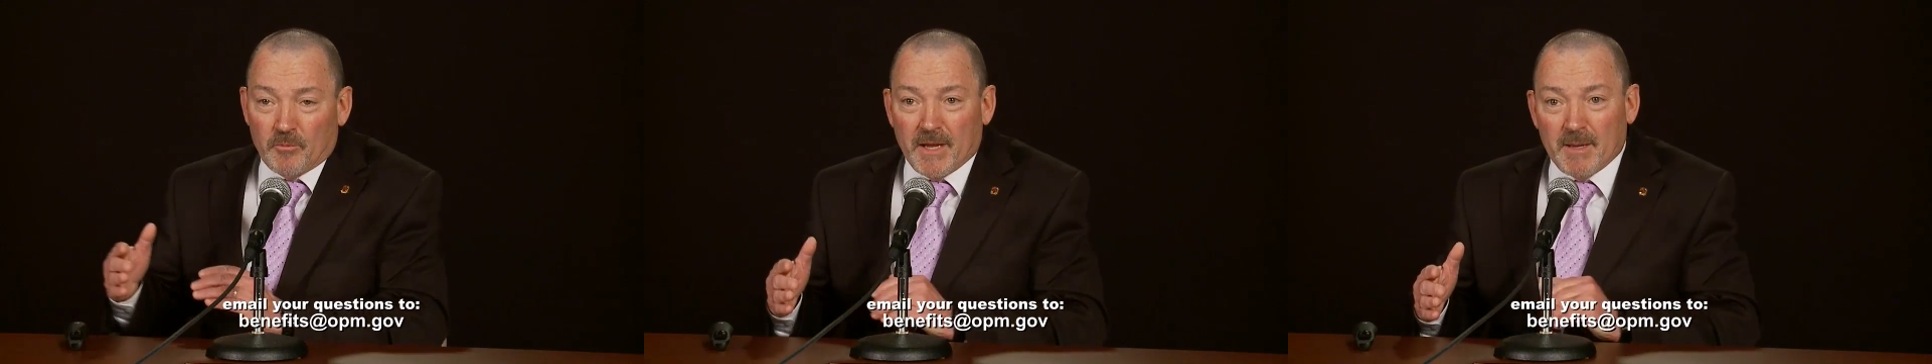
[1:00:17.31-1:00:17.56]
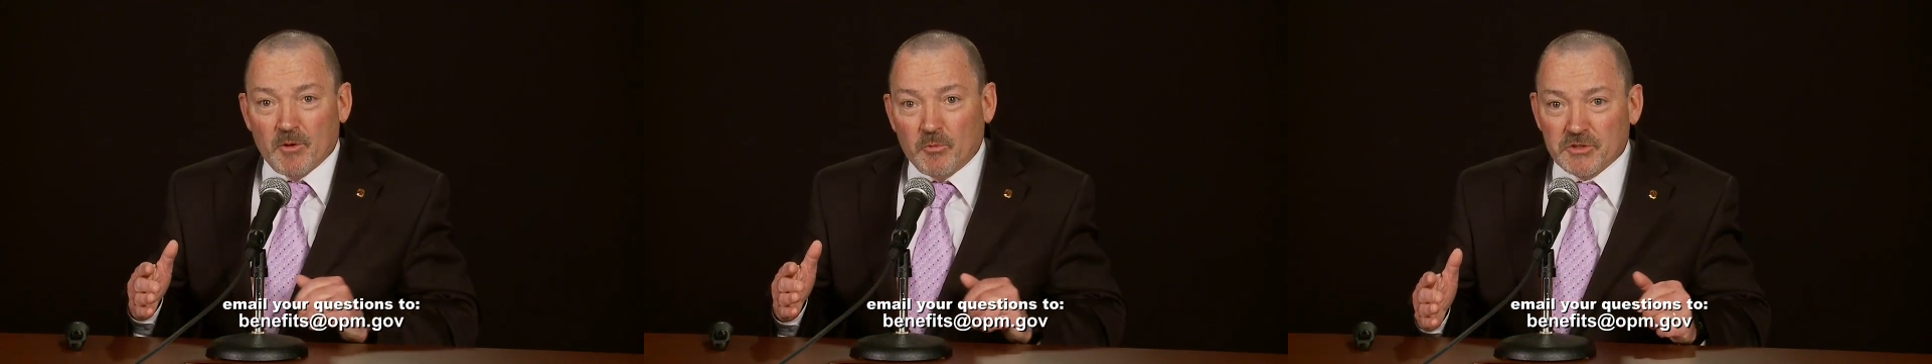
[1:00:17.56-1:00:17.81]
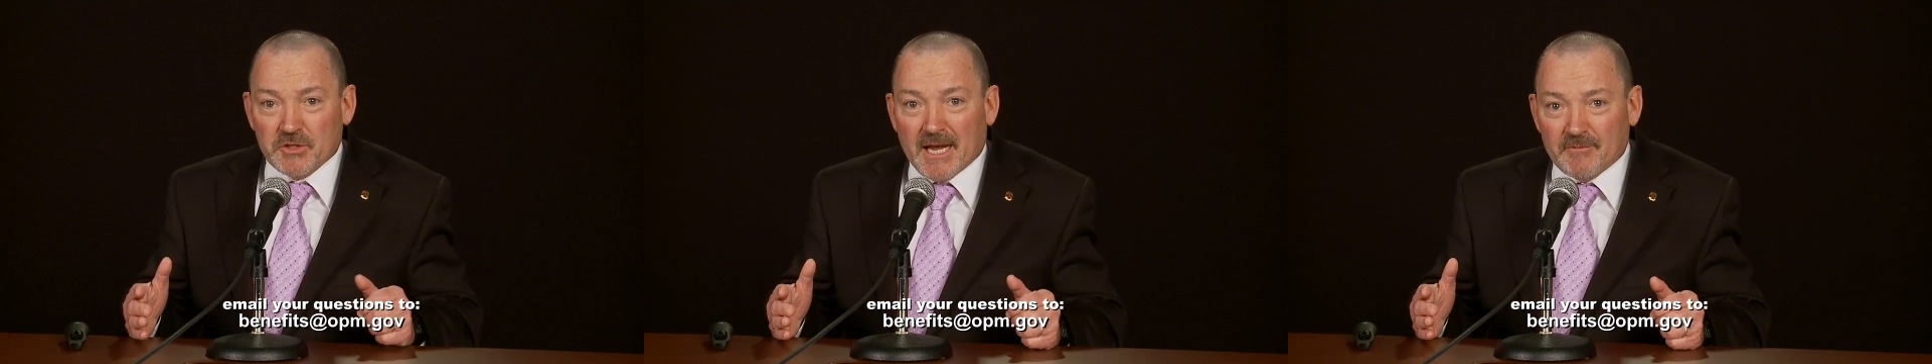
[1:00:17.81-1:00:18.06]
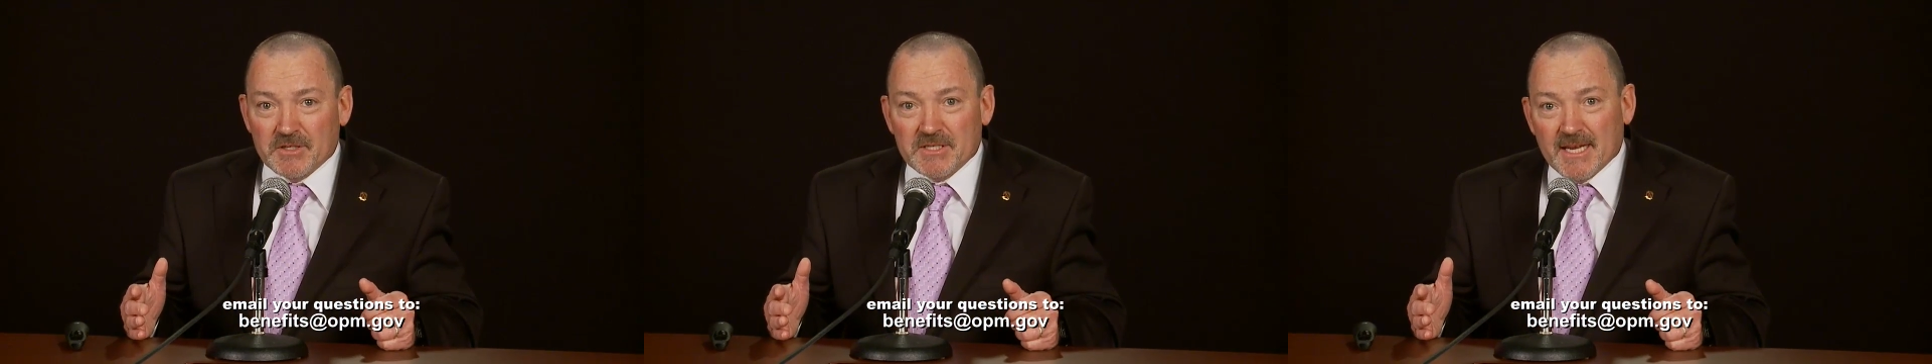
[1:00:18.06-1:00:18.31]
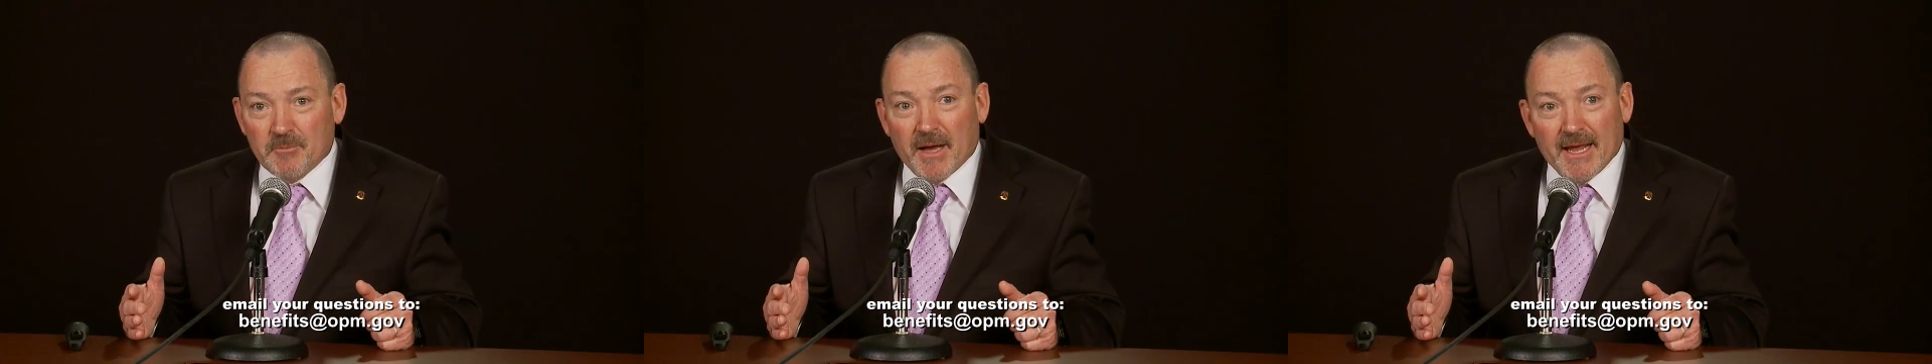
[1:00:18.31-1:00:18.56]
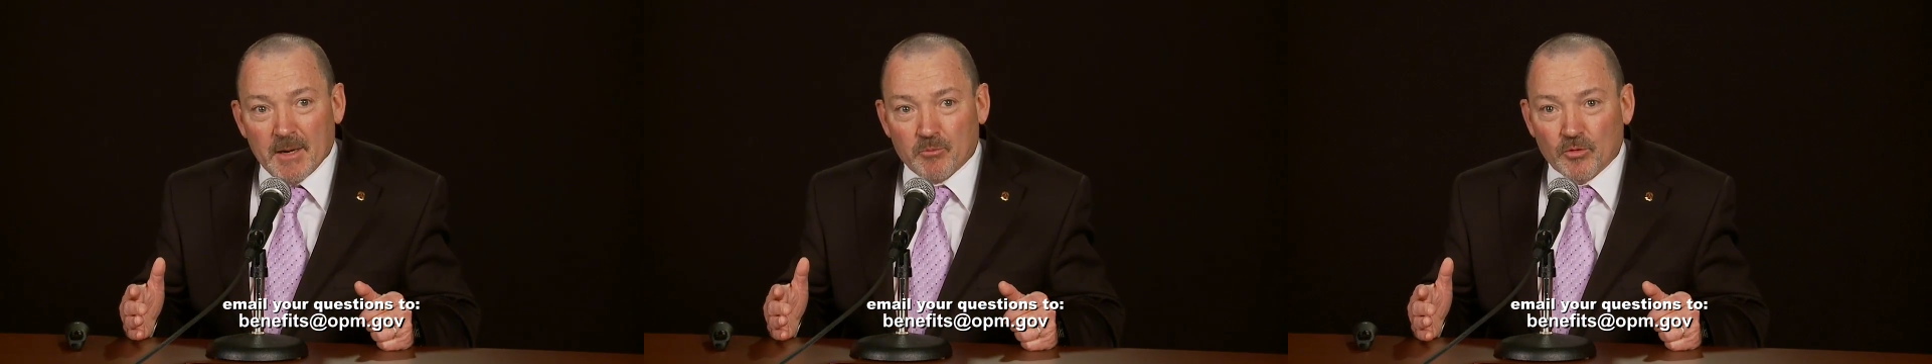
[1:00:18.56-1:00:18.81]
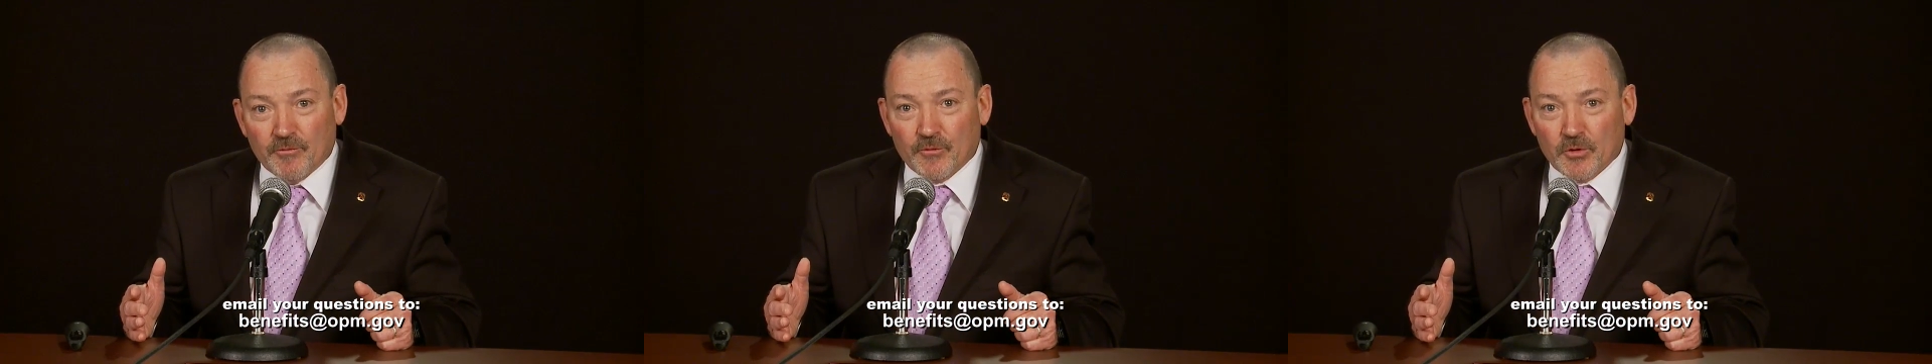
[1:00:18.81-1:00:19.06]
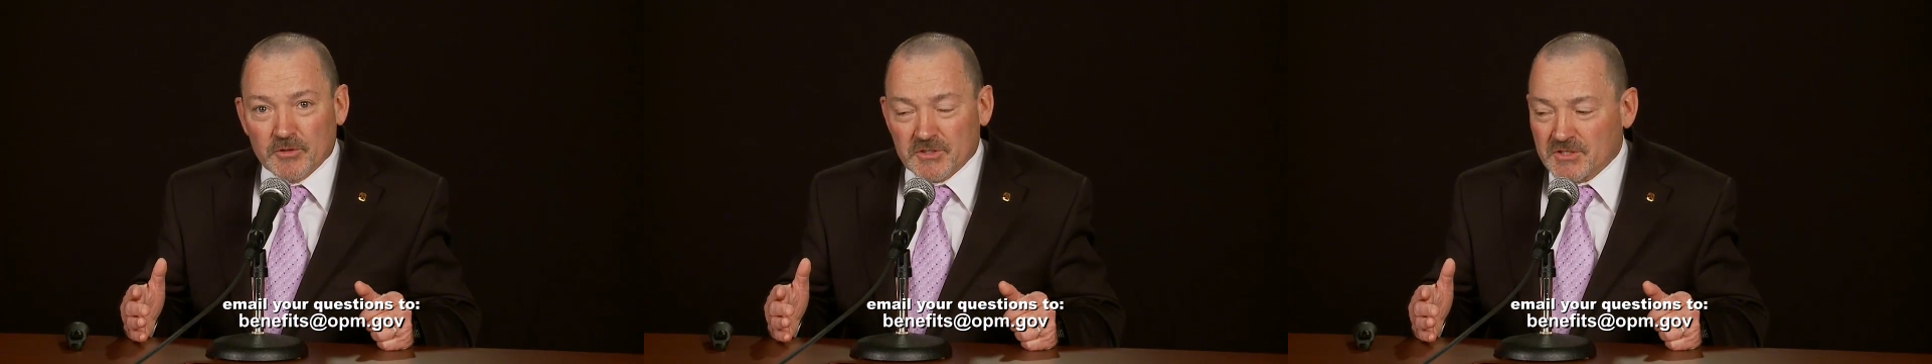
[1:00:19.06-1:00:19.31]
payment which you have to take by April
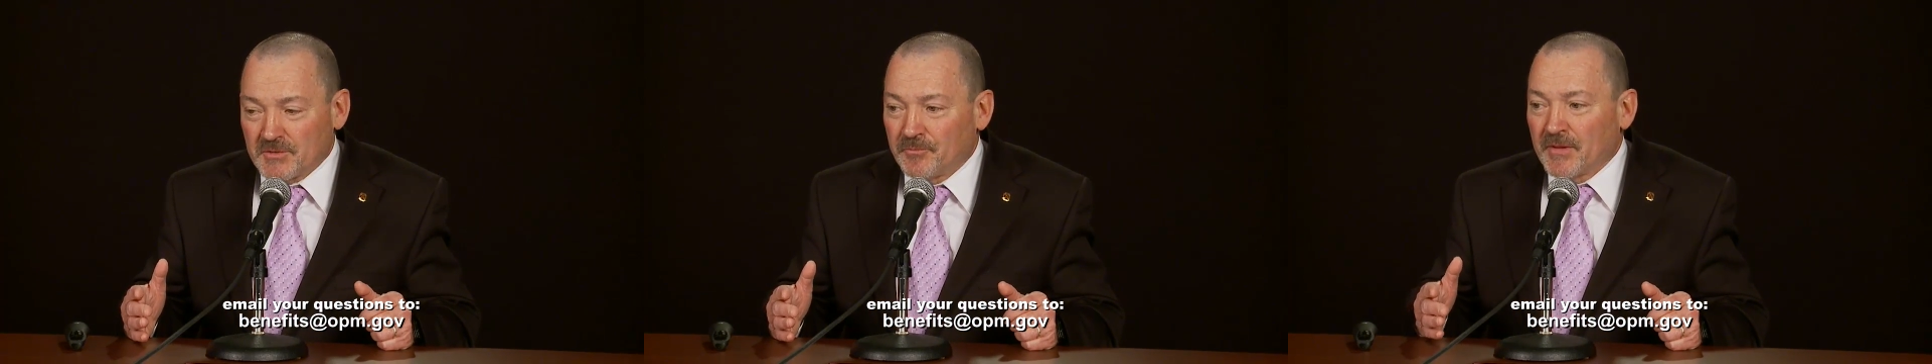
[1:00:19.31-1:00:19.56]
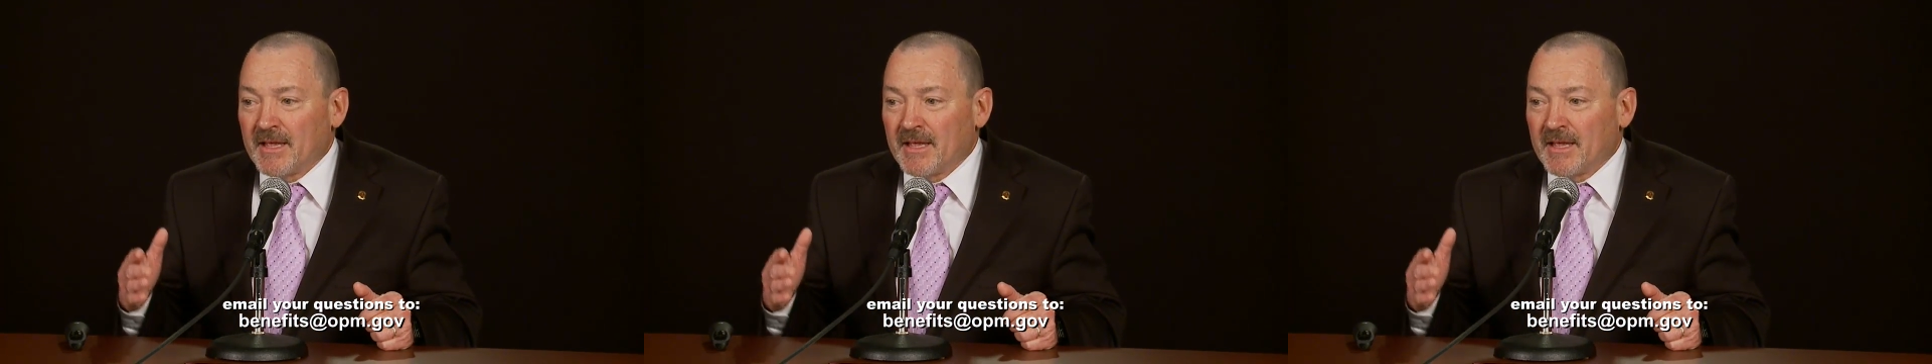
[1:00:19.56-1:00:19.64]
1st